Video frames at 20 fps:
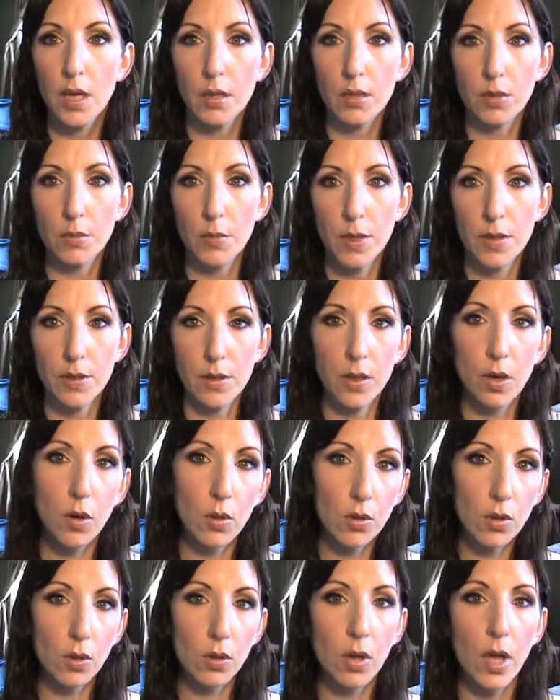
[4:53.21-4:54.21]

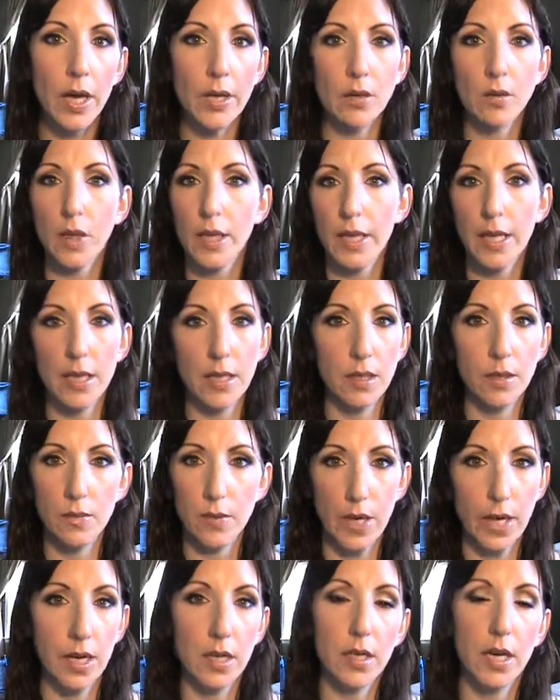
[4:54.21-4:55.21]
dimethicone. I don't like any of
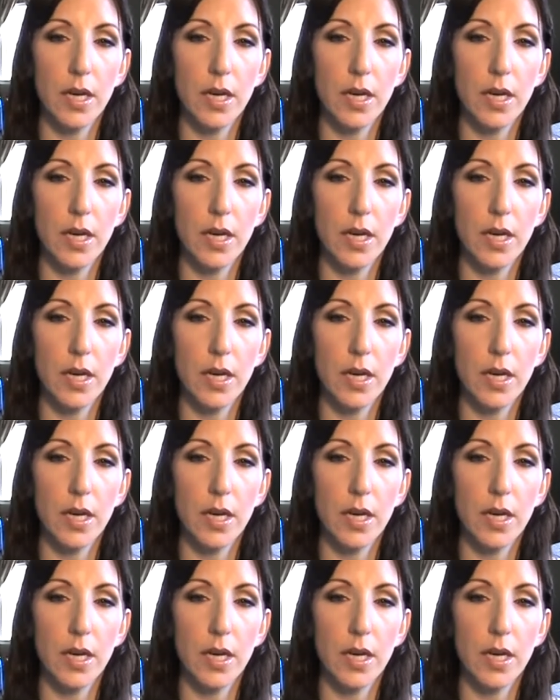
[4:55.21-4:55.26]
that.